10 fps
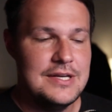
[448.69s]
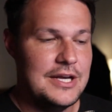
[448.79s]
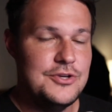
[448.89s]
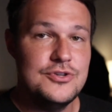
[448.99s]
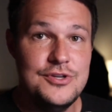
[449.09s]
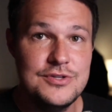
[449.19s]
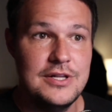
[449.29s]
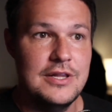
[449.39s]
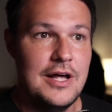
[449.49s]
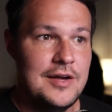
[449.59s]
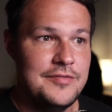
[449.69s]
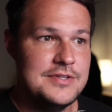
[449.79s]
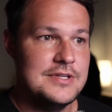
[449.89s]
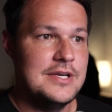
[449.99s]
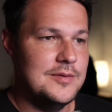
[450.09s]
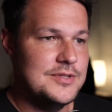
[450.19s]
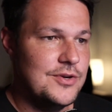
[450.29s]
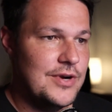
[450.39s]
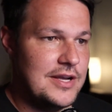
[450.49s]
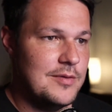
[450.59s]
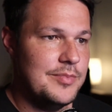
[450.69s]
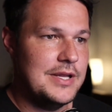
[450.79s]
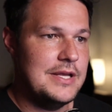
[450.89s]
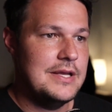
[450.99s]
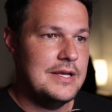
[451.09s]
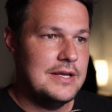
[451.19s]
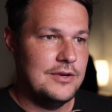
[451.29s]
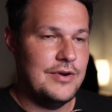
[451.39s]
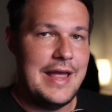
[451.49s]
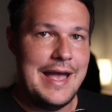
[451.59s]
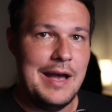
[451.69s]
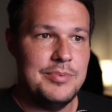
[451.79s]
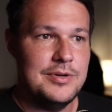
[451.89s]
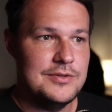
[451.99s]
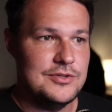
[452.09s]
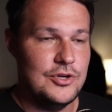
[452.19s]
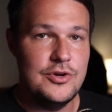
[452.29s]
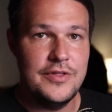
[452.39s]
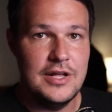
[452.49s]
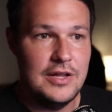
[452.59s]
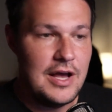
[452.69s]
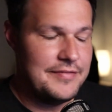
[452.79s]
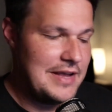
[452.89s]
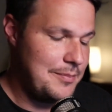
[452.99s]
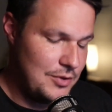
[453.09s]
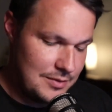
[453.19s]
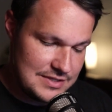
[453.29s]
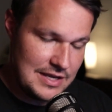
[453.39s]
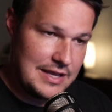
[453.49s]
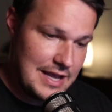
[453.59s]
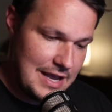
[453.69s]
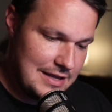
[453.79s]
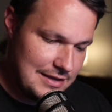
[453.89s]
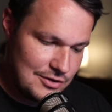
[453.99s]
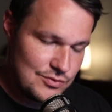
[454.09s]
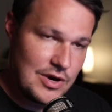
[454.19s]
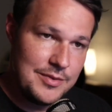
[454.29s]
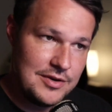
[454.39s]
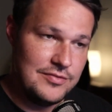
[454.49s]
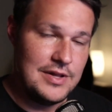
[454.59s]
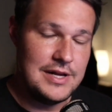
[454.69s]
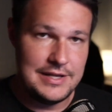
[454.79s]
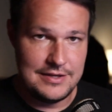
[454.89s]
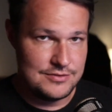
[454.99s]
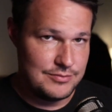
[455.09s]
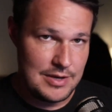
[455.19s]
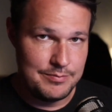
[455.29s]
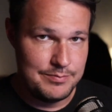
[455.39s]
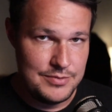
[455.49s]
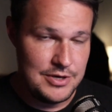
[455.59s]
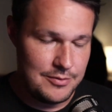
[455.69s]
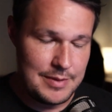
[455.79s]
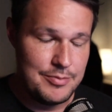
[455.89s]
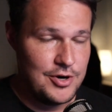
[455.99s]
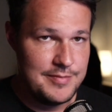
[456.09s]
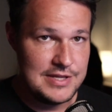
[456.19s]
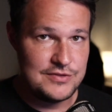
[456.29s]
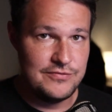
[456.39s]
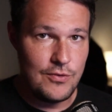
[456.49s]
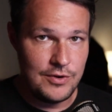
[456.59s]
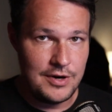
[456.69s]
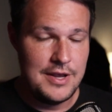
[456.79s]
I usually use Aloft. It's a great company great app. So you can go to the Aloft app. You can say, hey, here's where I'm going to fly. Here's where I'm, you know, my permit's for.